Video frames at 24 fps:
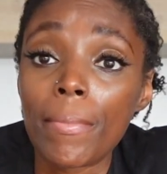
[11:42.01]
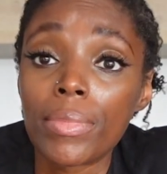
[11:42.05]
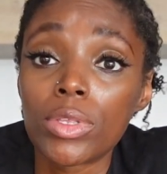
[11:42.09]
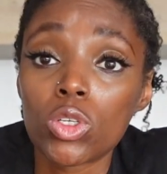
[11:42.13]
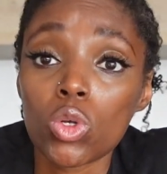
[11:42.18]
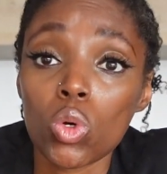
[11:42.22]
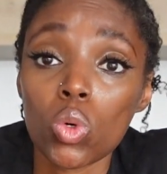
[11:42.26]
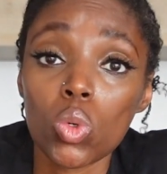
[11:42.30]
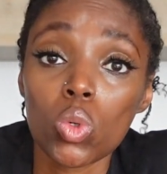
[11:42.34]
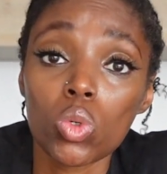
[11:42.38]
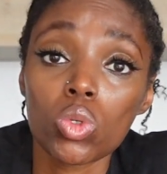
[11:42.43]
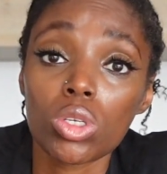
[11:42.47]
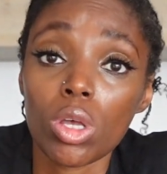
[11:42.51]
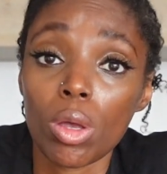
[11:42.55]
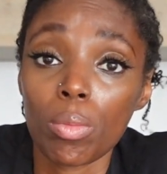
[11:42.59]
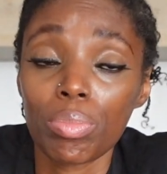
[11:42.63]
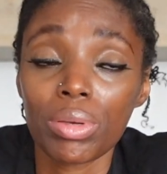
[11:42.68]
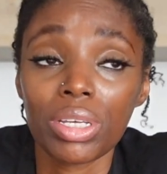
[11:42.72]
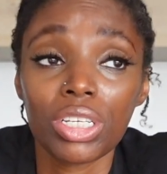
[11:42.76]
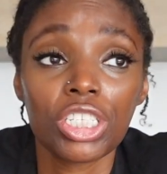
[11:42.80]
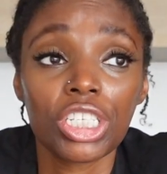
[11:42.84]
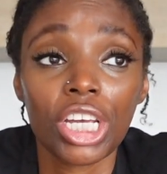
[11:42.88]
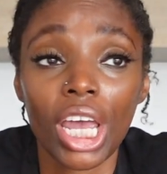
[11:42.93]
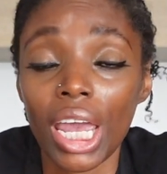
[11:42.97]
to also
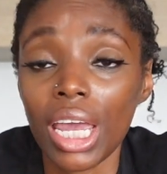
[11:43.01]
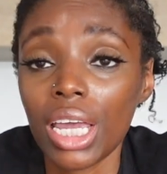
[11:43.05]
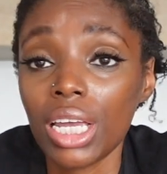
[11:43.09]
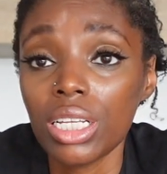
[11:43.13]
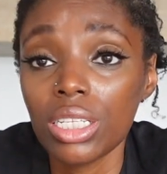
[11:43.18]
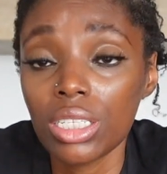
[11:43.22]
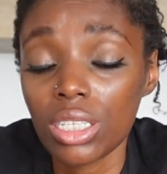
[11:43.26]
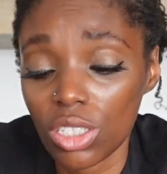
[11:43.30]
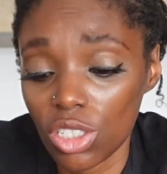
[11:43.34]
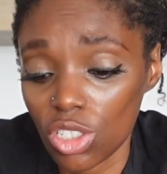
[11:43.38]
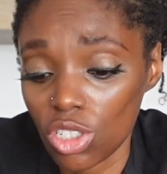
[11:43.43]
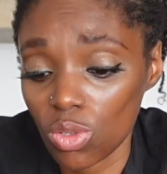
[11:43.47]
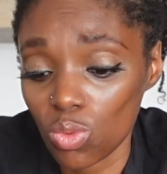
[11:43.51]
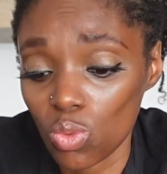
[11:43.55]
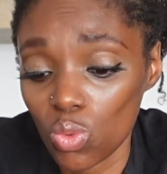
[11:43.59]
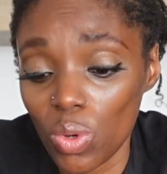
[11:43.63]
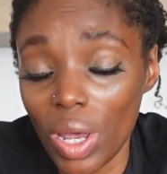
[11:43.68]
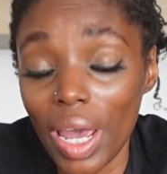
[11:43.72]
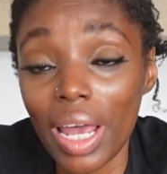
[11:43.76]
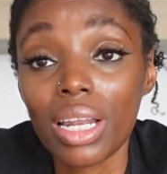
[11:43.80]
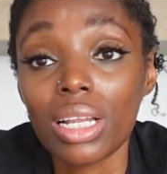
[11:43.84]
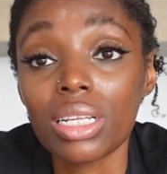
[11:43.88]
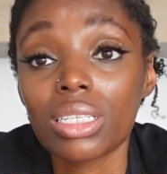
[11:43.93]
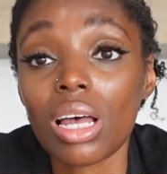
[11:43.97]
be chained to
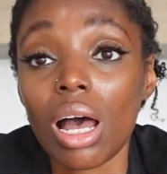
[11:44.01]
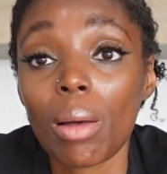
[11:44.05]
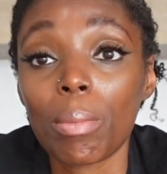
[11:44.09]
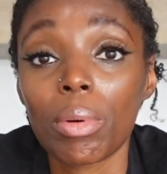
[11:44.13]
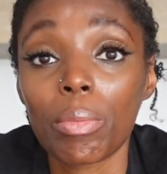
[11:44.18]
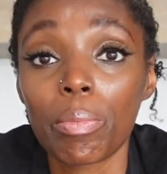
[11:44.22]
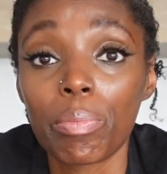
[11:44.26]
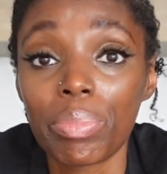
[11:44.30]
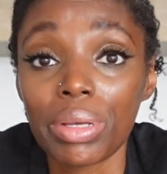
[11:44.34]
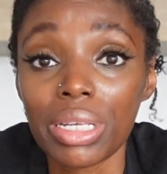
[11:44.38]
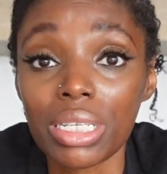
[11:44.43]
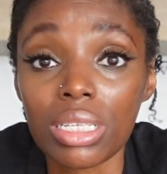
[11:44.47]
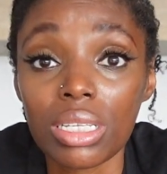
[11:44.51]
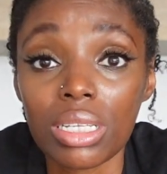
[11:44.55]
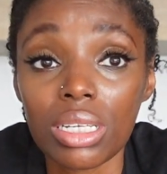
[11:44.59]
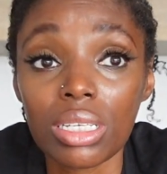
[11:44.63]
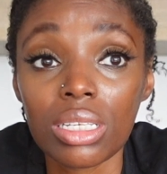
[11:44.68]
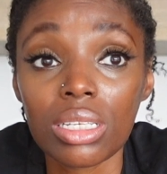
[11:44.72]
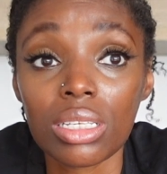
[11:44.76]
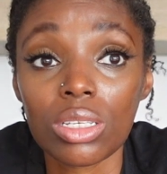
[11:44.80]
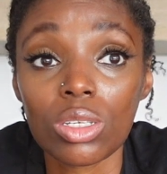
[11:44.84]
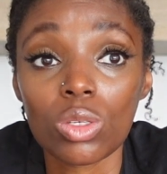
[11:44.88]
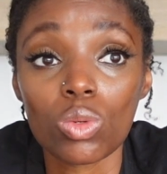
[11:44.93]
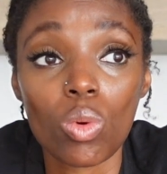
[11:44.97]
any type of
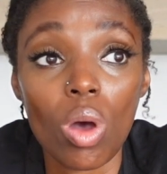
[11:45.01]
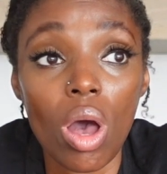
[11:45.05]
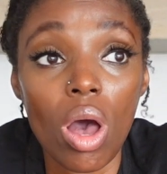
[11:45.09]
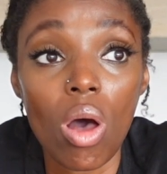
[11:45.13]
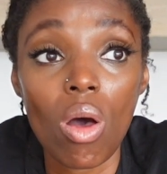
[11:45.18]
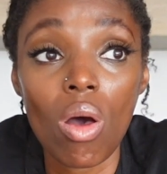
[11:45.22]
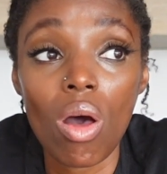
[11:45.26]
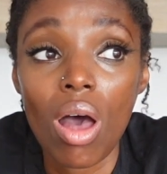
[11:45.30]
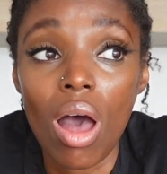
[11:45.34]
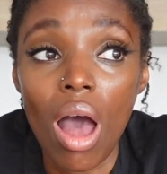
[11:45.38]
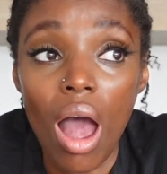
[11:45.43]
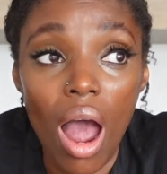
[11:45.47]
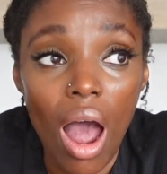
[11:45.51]
business as well.